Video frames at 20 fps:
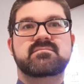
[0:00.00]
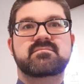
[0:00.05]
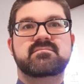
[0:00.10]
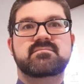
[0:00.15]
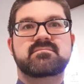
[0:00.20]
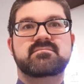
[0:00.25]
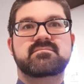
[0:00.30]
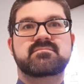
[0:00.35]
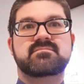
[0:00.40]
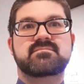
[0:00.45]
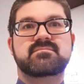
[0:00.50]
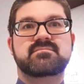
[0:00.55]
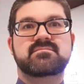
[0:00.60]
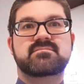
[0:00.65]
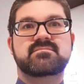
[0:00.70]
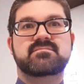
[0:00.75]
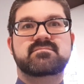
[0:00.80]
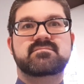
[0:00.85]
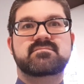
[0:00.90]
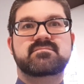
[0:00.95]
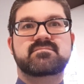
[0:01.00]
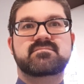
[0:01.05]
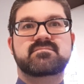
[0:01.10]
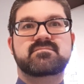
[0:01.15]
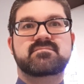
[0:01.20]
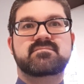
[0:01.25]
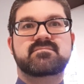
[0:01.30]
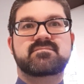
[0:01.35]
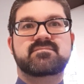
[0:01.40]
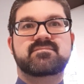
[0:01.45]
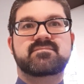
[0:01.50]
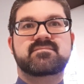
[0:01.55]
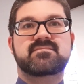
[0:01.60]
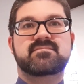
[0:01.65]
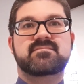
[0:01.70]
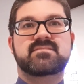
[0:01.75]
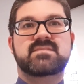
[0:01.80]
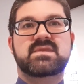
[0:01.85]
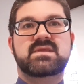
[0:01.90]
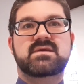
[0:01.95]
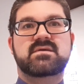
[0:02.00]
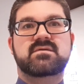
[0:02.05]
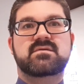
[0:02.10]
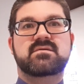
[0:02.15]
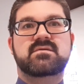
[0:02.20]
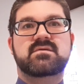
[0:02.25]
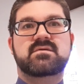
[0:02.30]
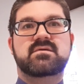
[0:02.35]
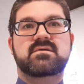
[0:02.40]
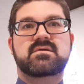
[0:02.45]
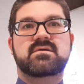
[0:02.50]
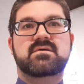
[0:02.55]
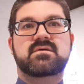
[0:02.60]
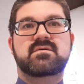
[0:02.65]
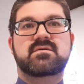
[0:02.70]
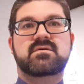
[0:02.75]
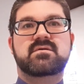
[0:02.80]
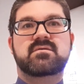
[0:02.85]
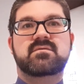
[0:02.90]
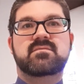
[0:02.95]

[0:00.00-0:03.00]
[no speech]